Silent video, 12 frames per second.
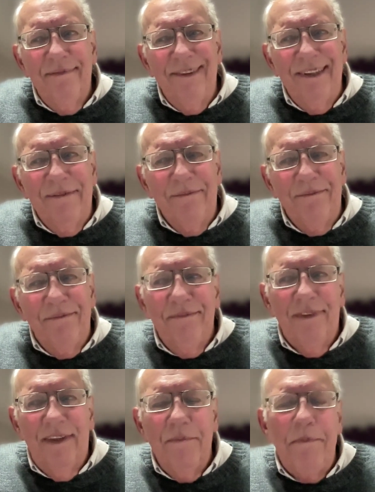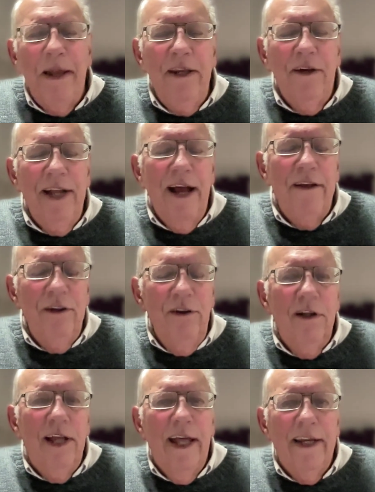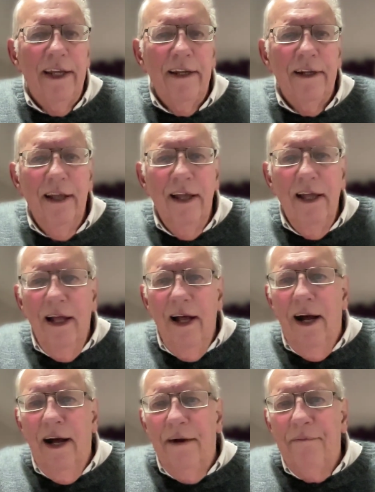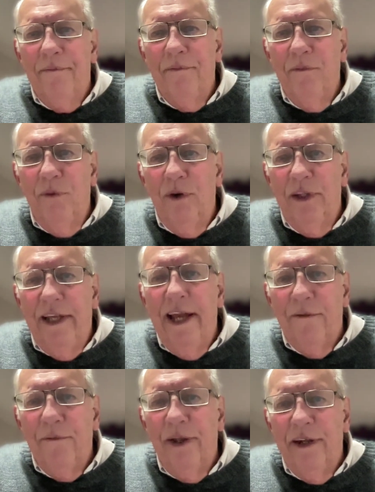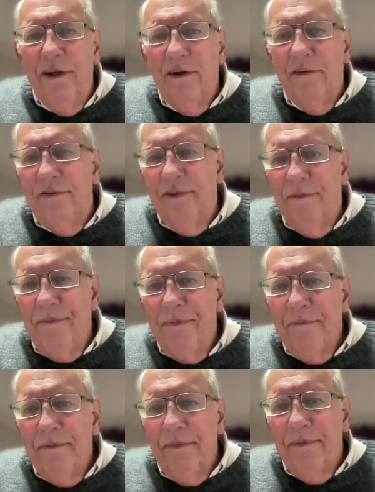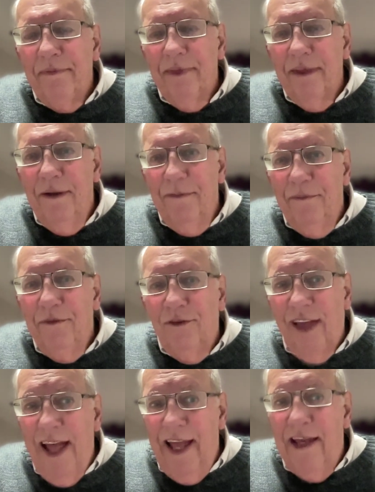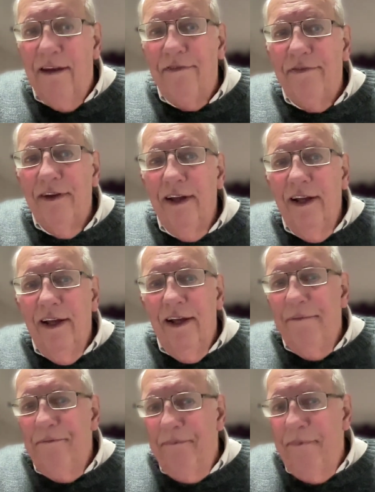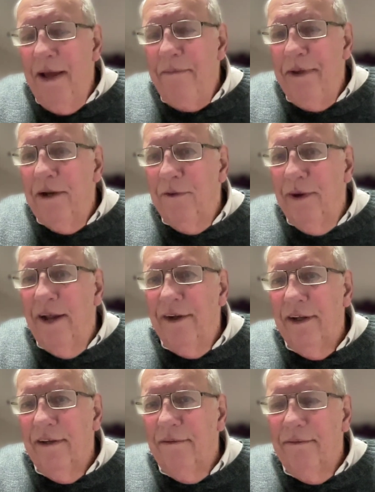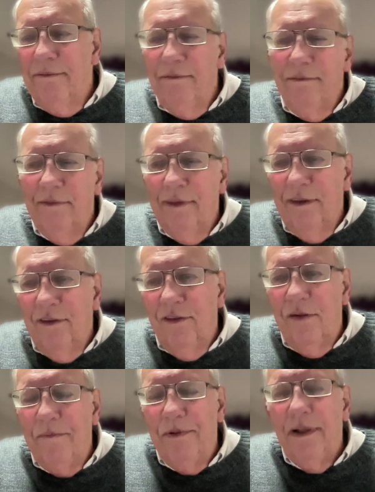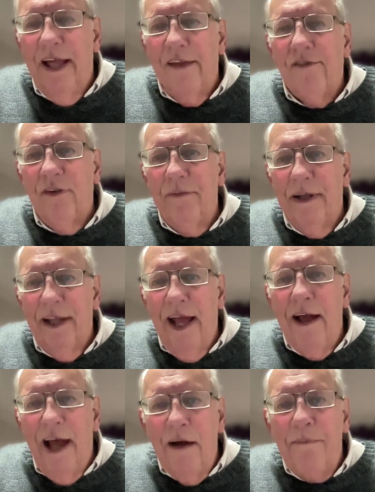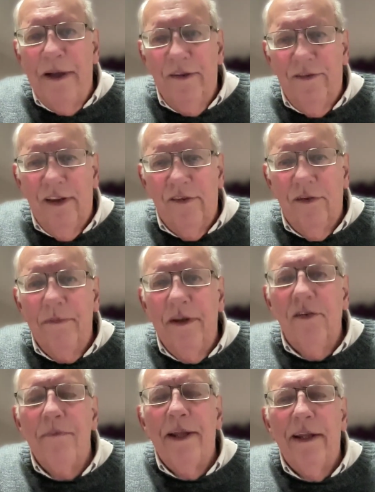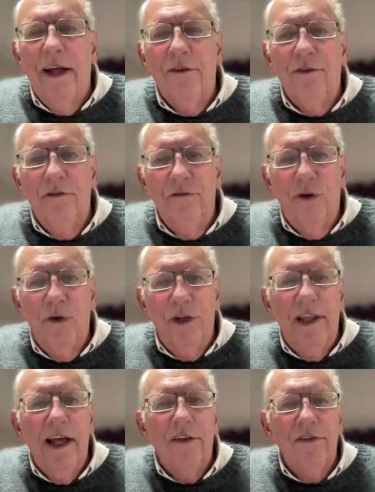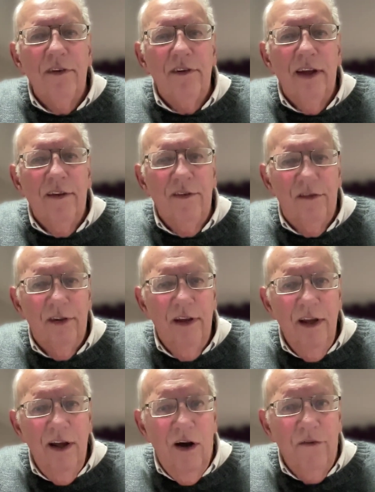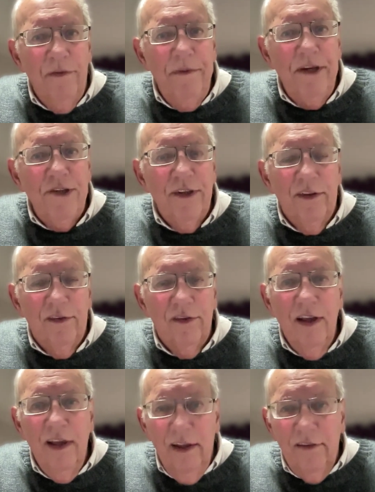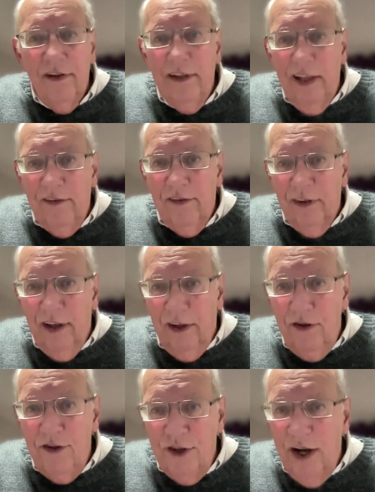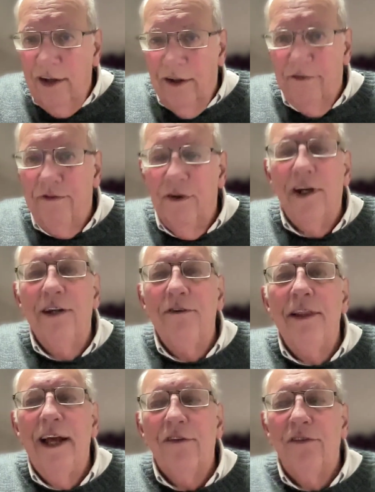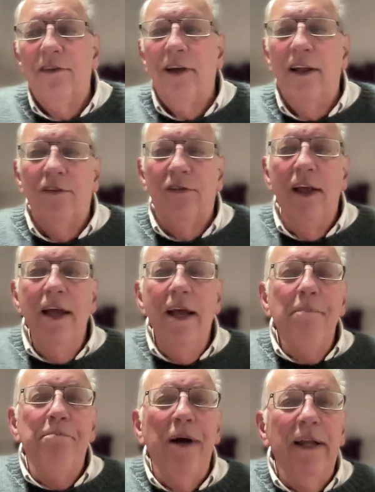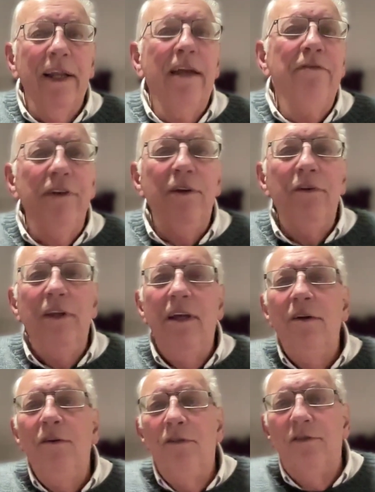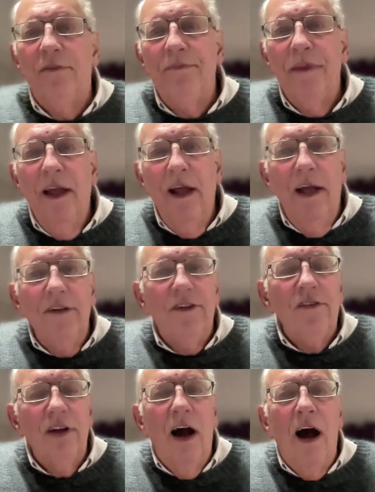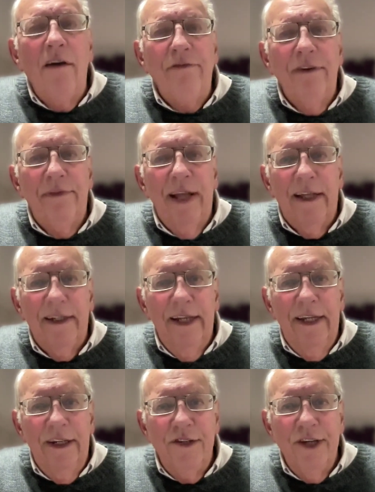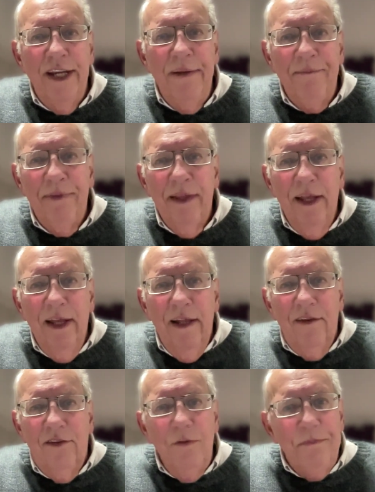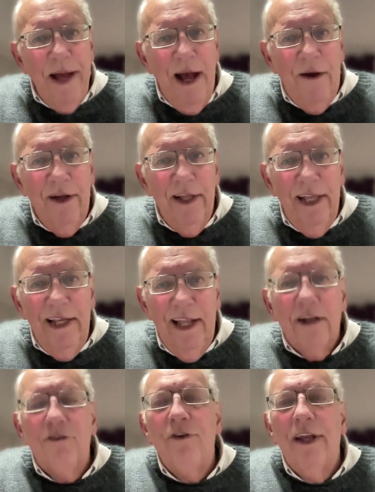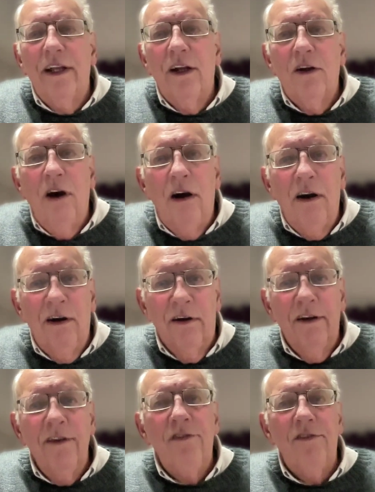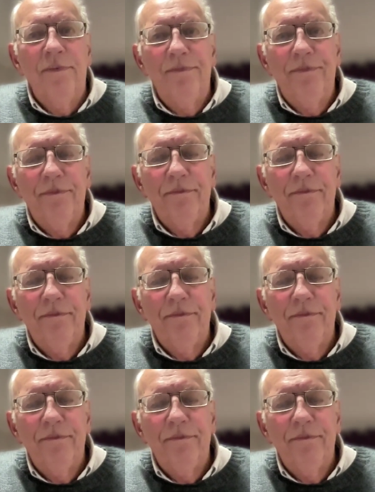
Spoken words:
depending on how you look at it, would get rid of, save maybe around a simple estimate. Our best estimate is about 140,000 tons of emissions. So that's a good chunk of 400,000 tons. But if you use just half of that energy to power electric cars,